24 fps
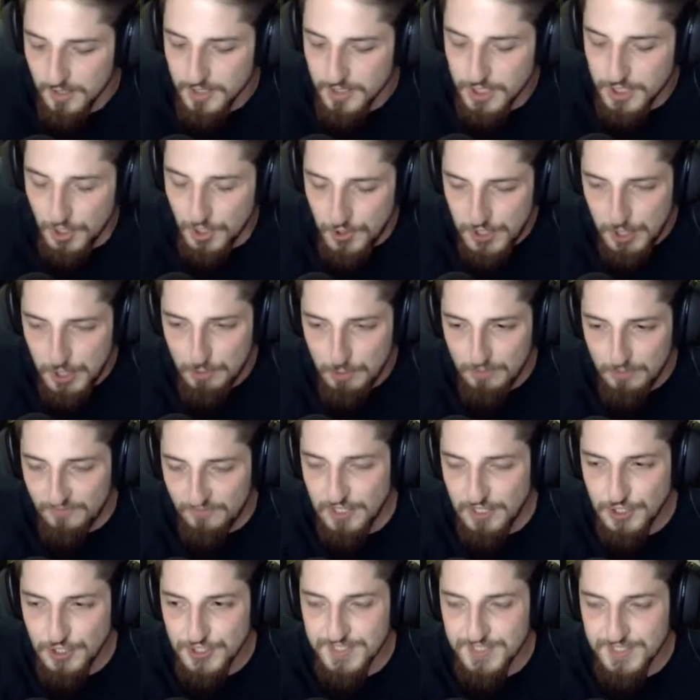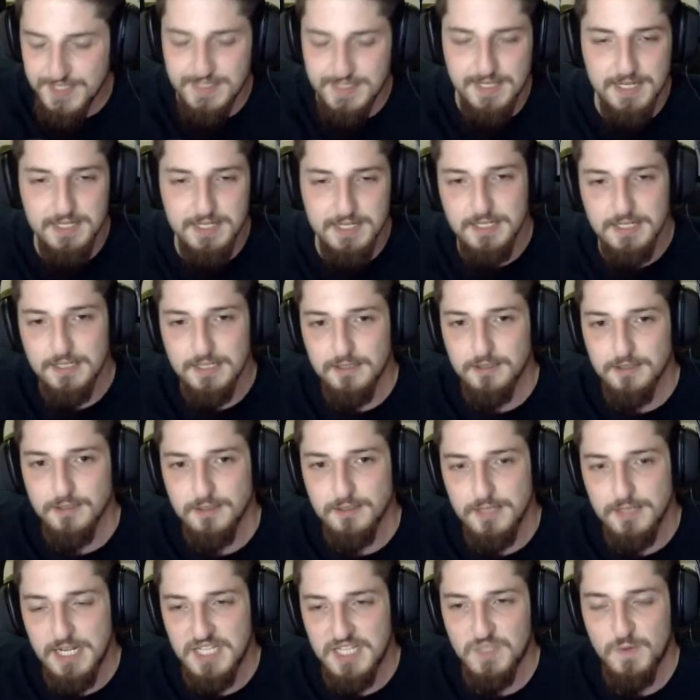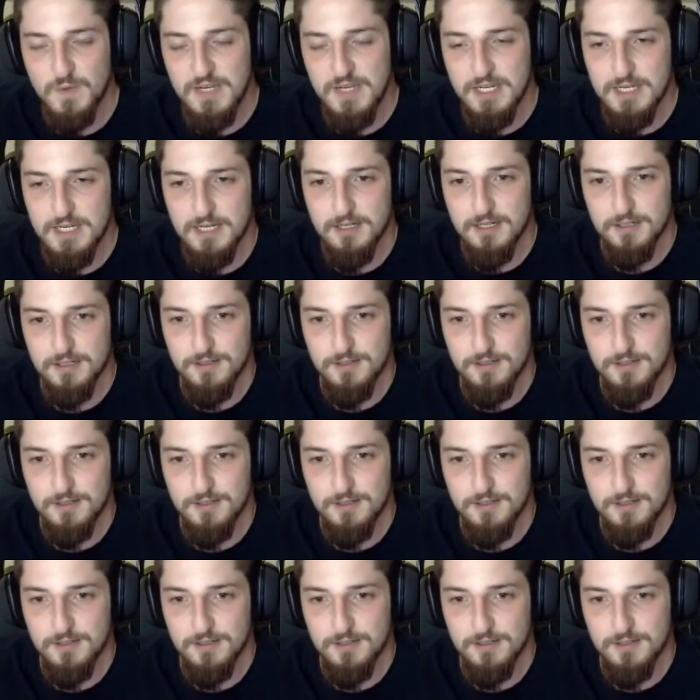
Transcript: Tokyo Revengers is ending next week.